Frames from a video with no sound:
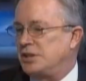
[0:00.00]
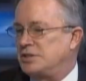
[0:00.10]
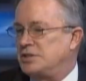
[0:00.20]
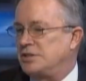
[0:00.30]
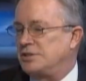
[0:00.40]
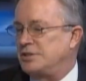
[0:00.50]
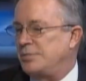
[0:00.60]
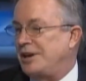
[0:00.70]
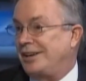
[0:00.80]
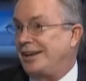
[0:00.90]
things. There's
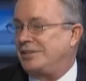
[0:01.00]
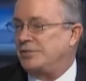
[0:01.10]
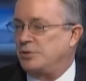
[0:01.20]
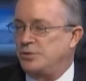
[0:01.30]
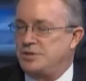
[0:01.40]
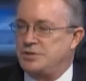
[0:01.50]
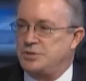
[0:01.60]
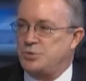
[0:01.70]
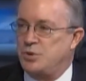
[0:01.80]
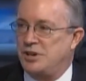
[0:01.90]
about 8 different
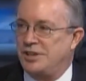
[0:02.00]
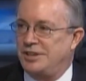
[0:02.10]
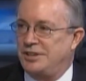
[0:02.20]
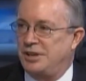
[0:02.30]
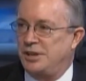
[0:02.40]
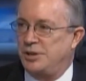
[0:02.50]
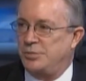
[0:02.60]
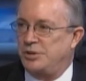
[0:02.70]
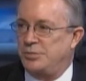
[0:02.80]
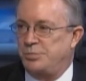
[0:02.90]
reasons why
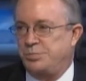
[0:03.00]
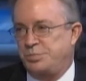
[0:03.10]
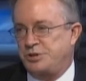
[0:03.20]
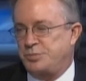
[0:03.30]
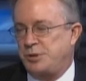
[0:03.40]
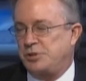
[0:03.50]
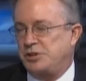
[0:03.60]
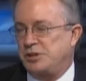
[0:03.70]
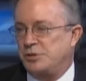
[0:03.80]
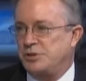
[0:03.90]
what puts people
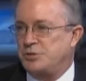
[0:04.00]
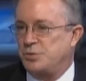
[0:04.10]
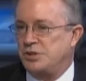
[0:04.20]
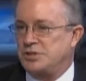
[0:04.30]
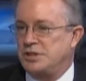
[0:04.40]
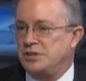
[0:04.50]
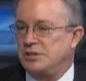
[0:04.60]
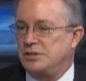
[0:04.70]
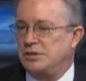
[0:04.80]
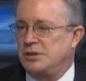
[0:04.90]
at increased risk,
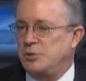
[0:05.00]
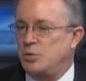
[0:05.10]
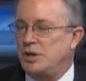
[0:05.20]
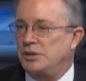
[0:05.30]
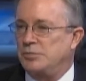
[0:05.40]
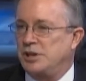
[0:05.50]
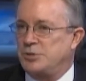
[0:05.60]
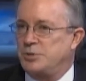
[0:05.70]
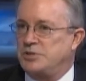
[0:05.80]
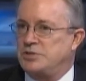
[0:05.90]
and number one in my
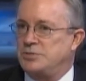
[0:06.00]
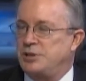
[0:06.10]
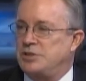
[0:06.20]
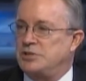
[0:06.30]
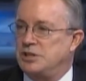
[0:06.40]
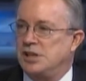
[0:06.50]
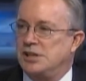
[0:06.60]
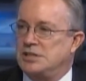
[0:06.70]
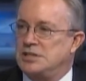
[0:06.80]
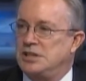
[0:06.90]
experience has been
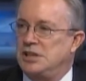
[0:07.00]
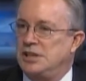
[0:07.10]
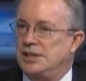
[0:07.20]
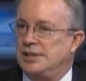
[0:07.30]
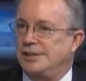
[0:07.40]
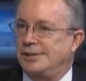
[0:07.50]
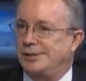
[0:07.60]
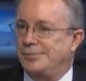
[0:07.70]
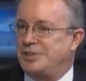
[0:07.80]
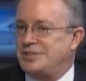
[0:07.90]
genetics.
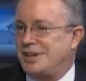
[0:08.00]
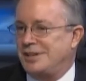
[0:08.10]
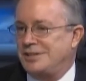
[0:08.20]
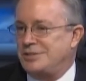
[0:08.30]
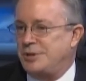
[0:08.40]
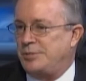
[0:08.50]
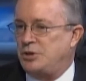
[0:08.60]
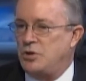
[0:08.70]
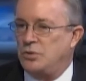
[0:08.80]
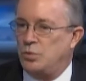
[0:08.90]
The second is
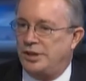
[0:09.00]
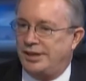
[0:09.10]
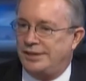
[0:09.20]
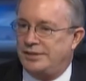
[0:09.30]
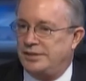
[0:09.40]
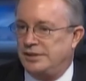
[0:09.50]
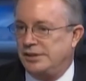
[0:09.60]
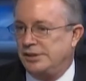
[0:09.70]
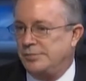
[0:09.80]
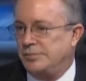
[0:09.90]
maybe overweight,
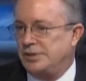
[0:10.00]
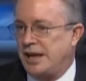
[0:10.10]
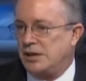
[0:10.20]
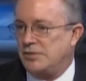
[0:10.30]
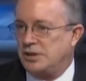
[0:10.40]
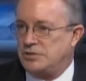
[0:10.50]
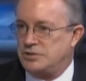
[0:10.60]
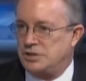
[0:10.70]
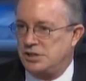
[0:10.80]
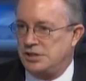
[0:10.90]
lack of
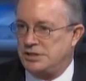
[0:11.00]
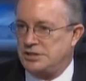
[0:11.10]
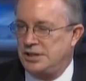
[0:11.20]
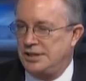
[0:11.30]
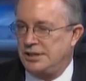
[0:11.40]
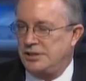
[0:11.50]
exercise.